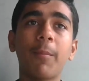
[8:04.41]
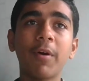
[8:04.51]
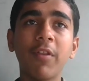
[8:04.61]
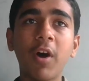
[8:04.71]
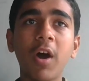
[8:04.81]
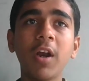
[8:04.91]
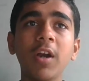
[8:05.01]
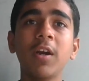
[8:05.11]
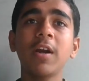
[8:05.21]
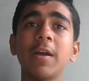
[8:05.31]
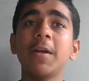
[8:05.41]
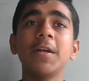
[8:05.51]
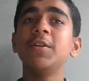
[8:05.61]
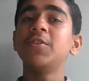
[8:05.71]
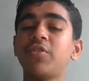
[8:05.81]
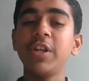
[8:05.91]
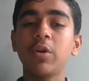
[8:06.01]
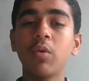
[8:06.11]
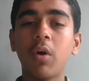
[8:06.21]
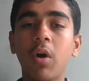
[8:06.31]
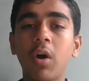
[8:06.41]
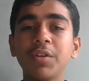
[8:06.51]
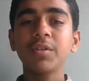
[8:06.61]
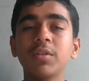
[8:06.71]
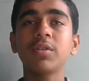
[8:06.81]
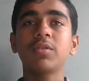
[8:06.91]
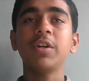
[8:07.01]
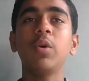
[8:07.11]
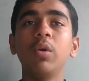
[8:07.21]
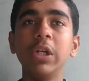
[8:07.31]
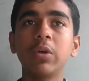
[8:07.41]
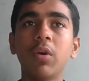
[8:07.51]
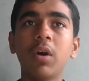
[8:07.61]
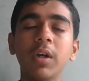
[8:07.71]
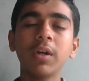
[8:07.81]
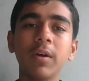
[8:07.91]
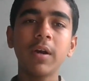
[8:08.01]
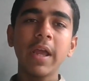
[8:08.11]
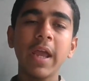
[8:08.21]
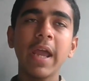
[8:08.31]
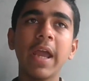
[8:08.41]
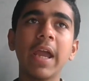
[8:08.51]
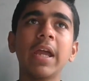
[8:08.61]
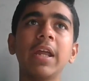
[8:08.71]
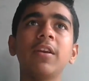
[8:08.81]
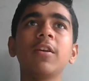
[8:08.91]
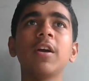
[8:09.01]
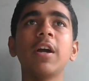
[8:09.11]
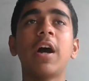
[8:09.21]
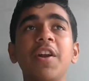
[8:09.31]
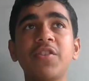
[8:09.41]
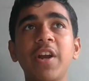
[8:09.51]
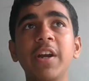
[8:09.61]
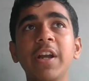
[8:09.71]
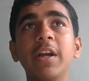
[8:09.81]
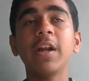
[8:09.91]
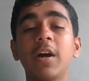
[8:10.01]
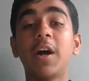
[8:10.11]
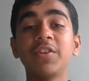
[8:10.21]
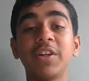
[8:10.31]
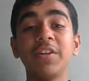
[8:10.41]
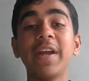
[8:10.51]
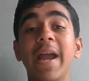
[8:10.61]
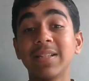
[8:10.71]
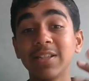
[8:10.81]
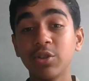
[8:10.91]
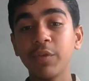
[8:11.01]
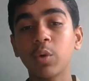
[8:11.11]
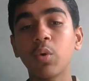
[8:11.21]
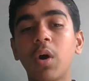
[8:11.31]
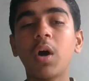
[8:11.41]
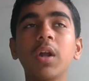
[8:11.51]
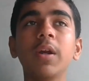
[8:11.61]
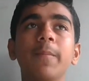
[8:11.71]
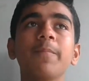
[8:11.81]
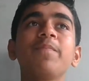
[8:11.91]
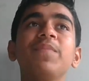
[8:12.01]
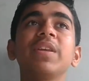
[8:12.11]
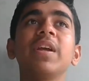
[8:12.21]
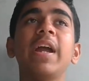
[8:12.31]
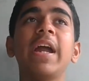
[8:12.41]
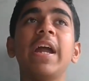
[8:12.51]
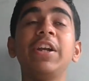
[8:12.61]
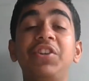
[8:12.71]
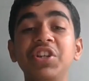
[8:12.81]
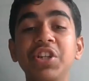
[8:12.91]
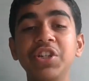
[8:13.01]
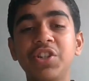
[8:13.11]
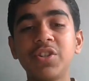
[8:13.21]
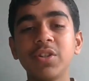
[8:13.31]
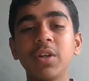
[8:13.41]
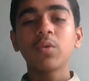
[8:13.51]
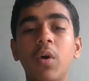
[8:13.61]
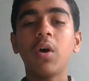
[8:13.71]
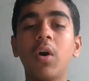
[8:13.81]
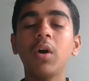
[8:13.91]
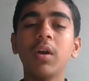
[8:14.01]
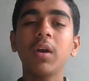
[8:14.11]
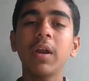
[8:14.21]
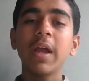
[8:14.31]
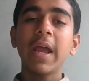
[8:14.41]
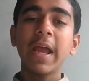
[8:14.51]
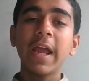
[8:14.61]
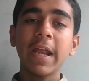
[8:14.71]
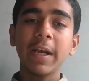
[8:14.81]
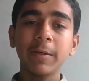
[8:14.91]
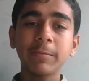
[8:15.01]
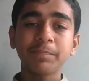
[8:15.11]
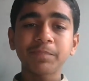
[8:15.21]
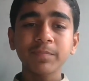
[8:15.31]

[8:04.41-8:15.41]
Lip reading: Ramadan. Study Quran, study Holy Quran, and understand the essence of the Quran, and teach Quran, and